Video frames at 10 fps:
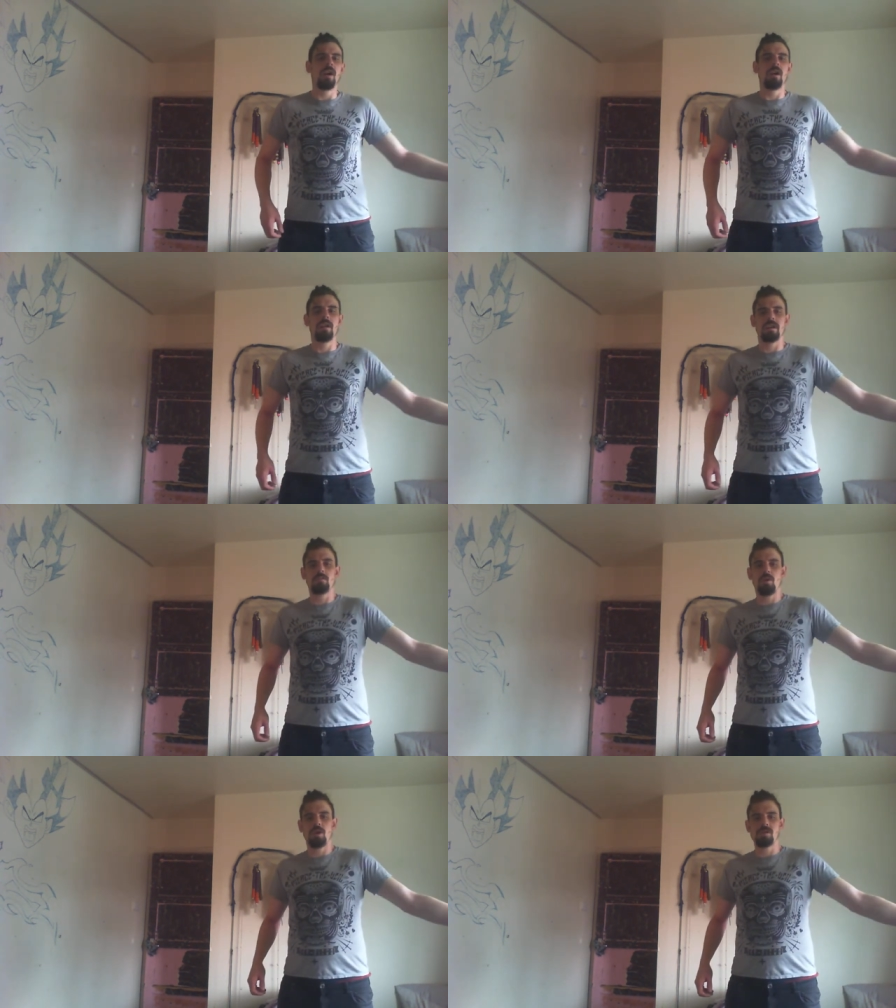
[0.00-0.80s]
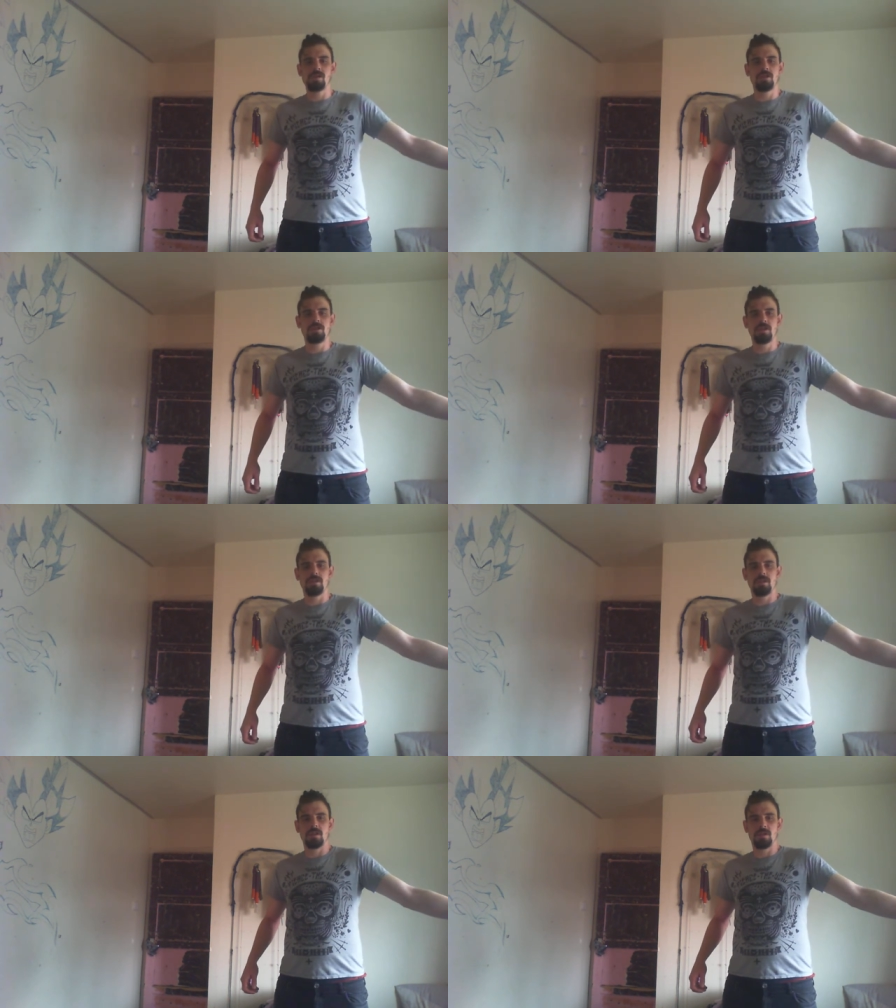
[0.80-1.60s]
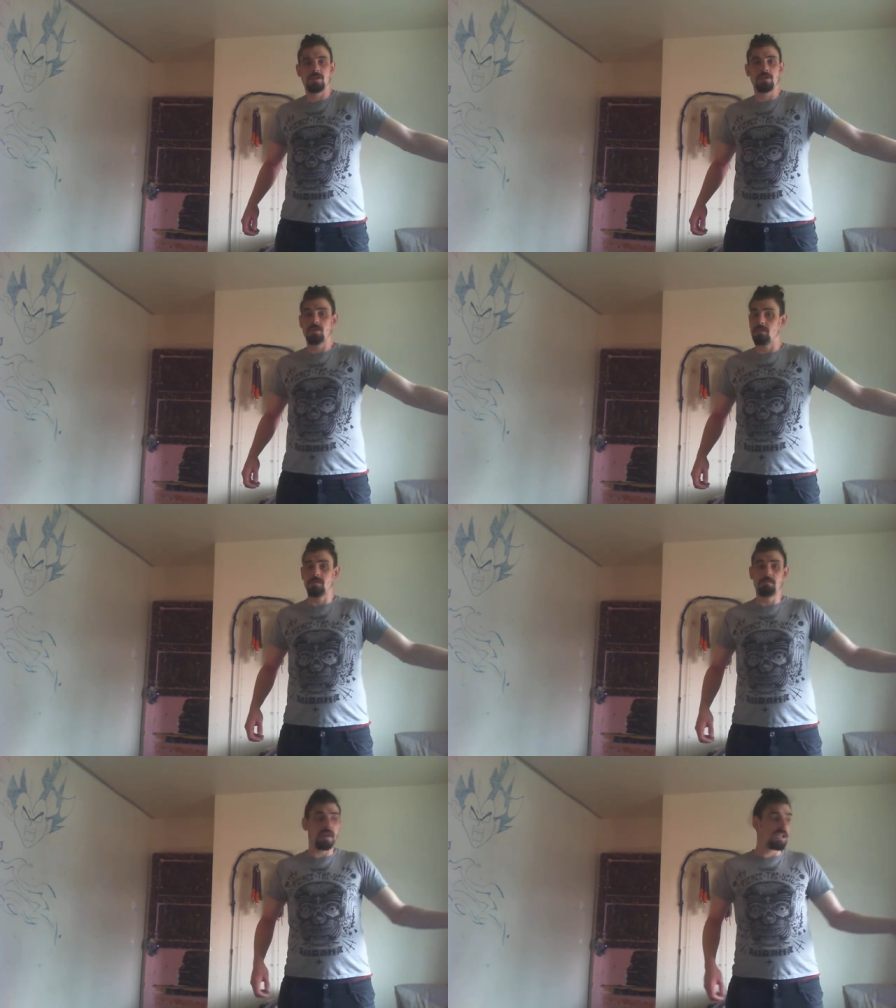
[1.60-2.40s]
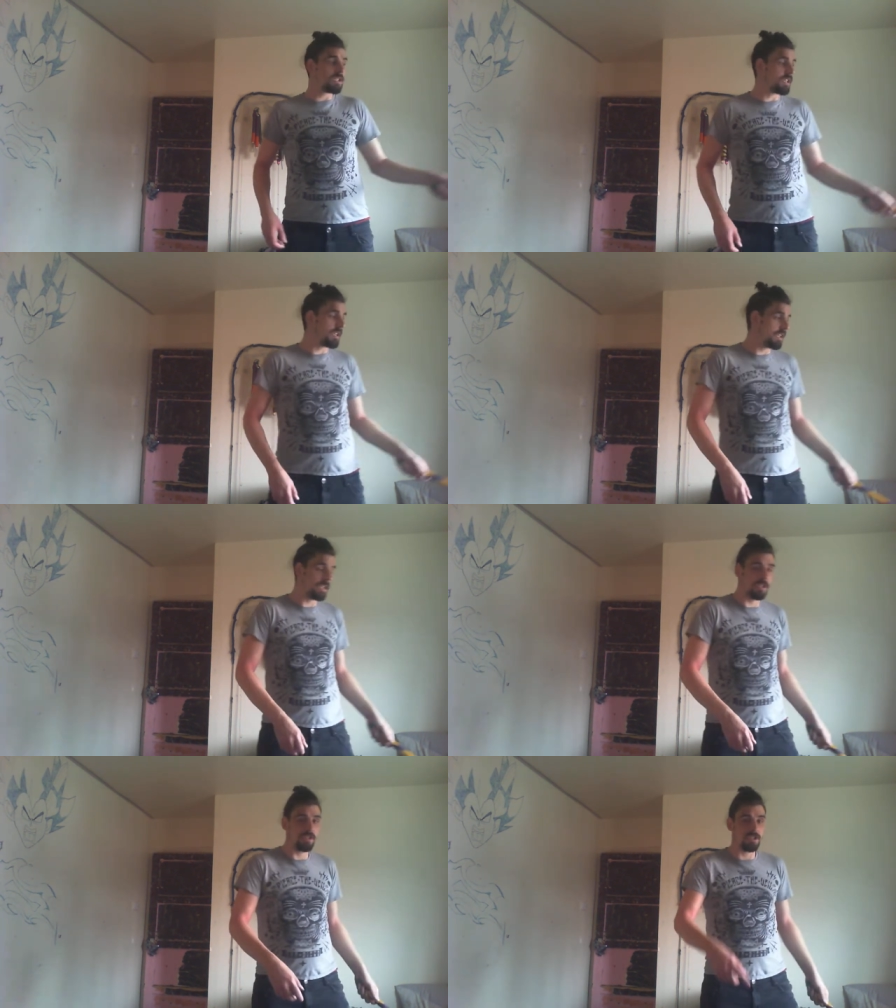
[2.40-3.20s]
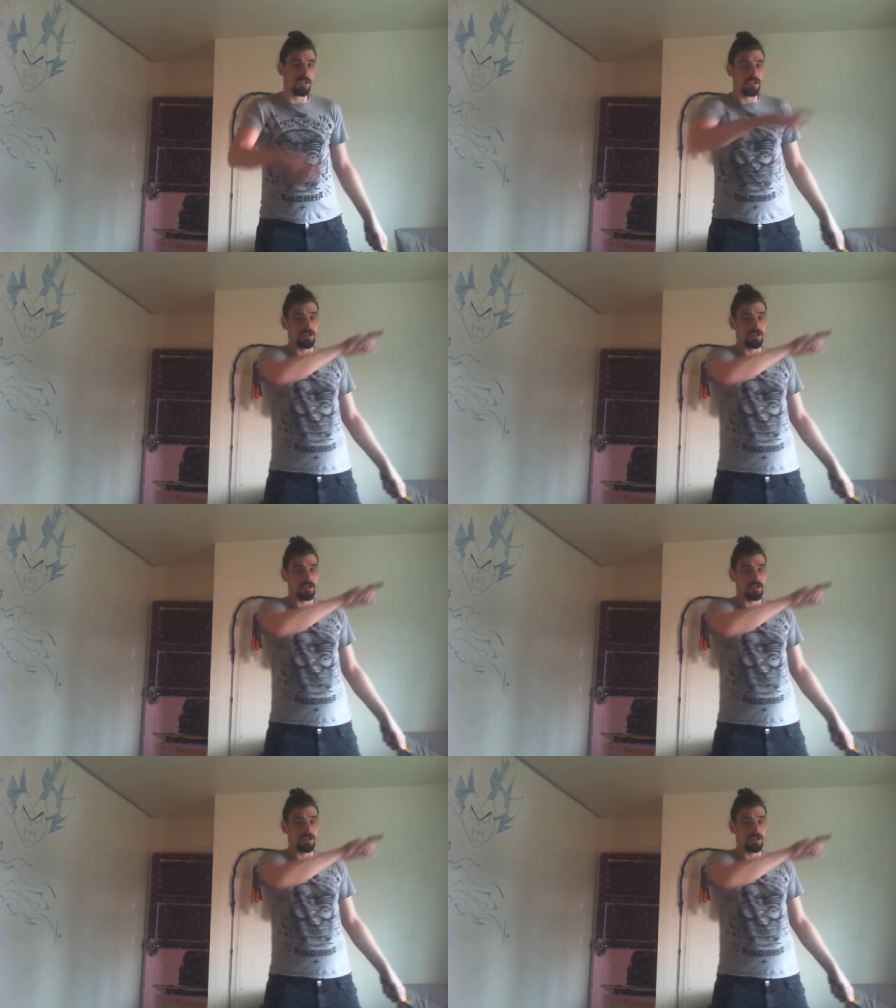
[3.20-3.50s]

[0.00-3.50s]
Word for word: And I'm, what I'm going to do is I'm going to do basically just a